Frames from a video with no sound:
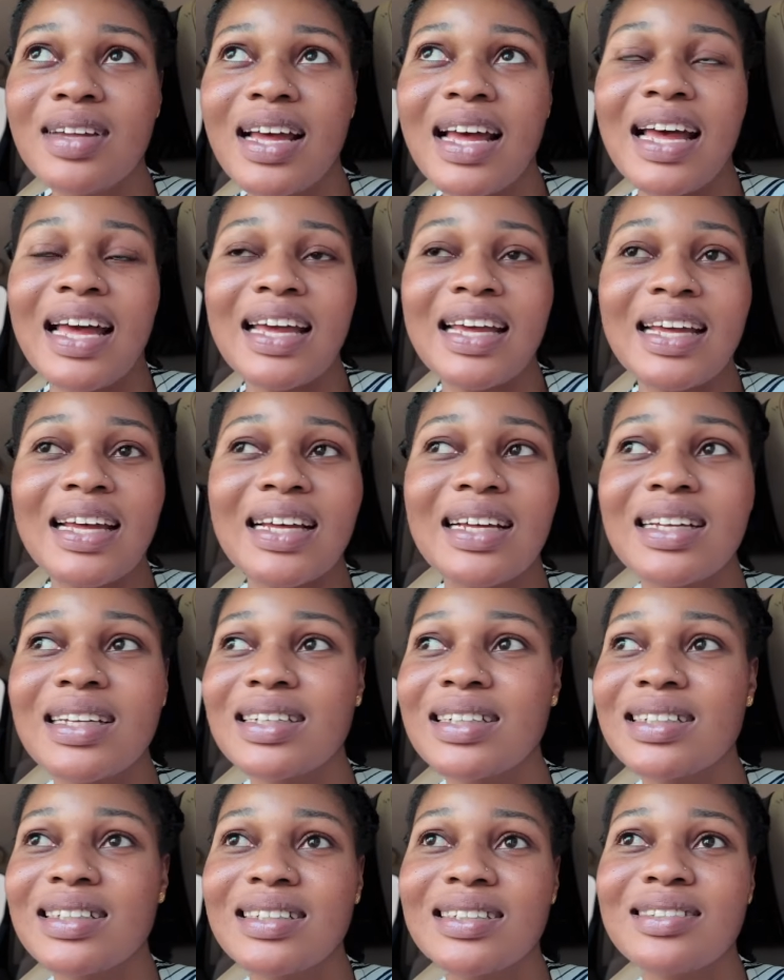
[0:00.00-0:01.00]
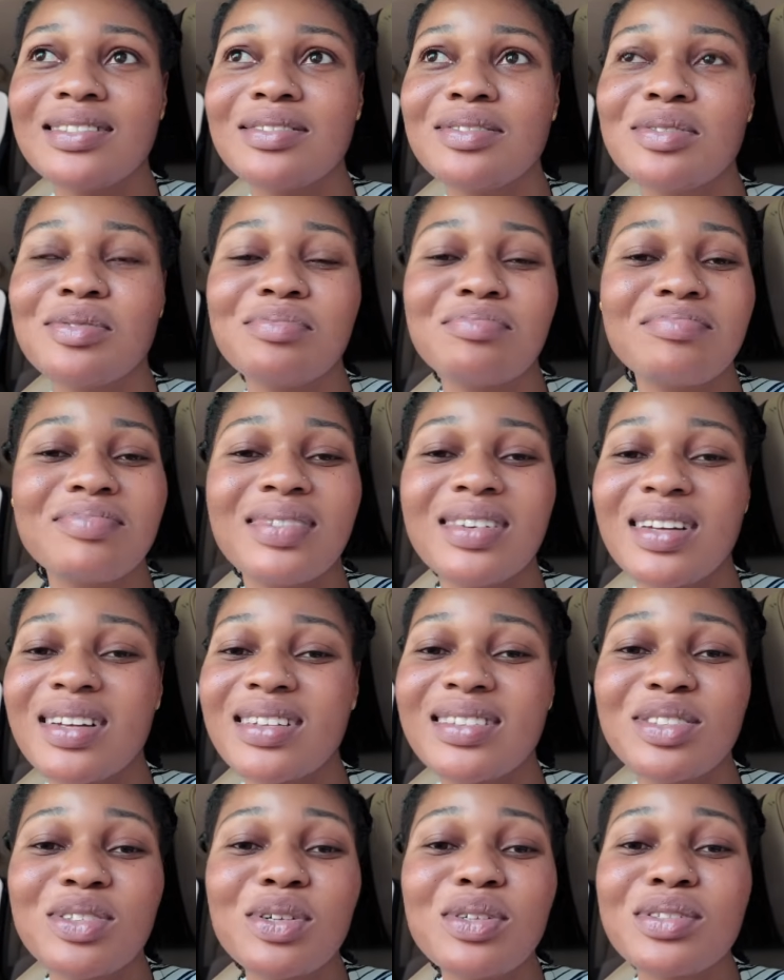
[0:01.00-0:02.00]
I
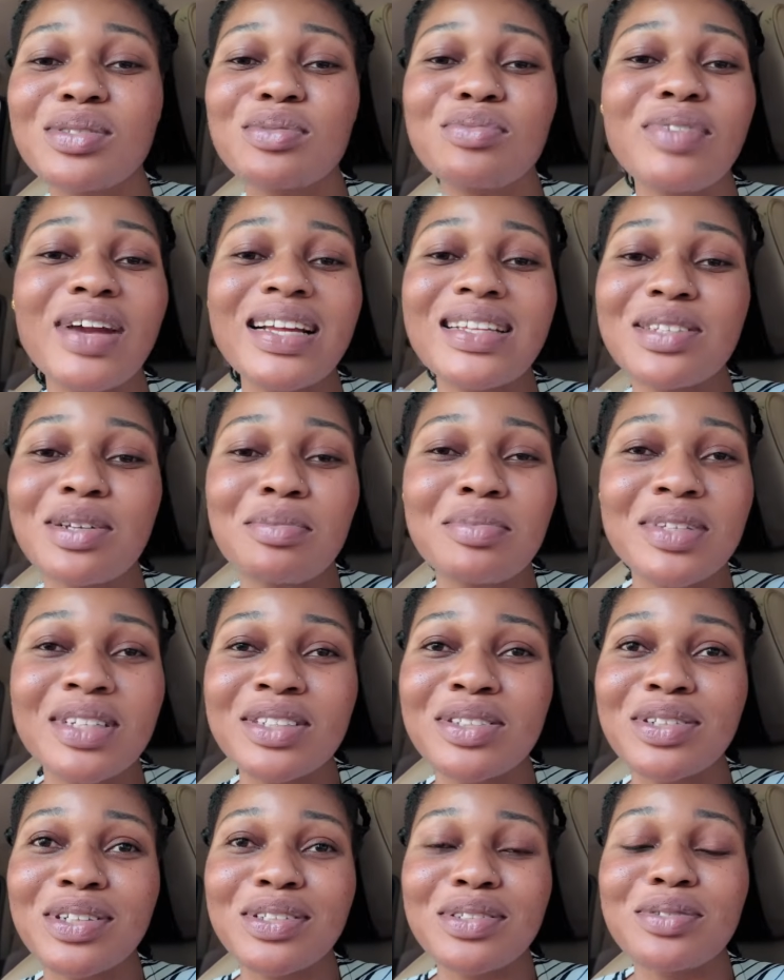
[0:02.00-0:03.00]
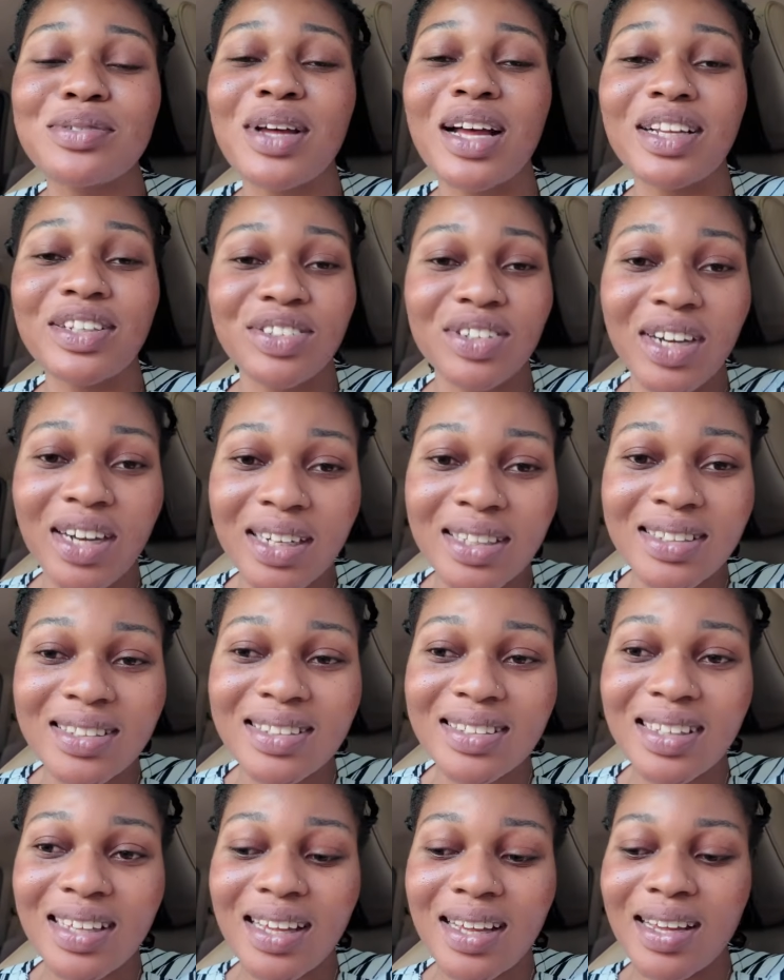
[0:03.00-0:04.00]
just write something just to
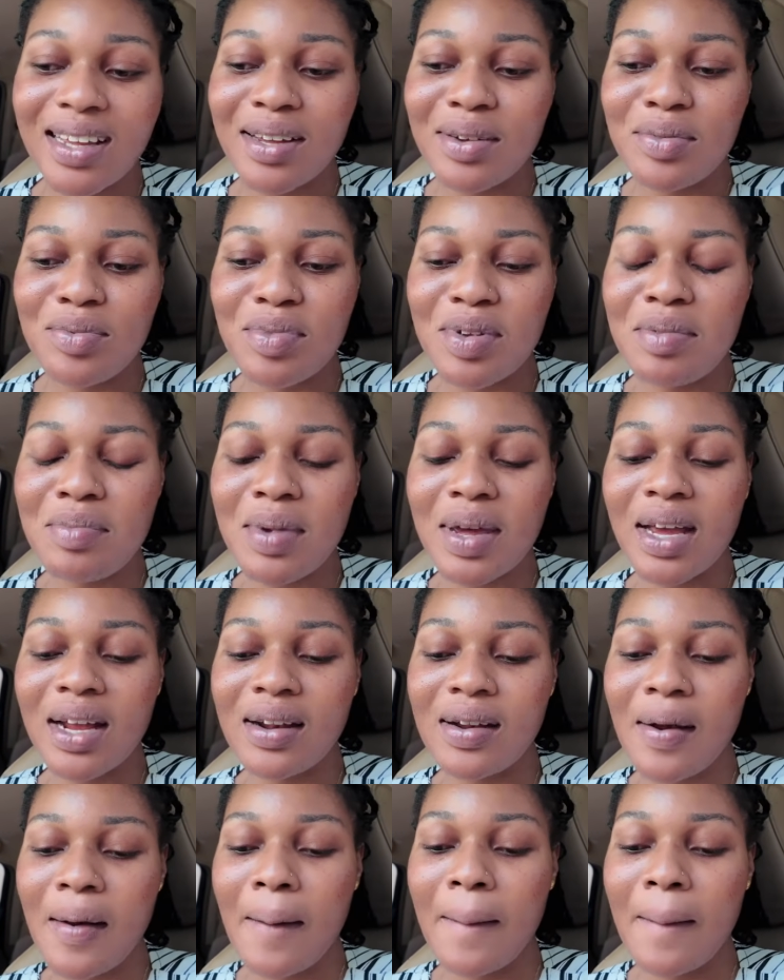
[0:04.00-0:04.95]
attract women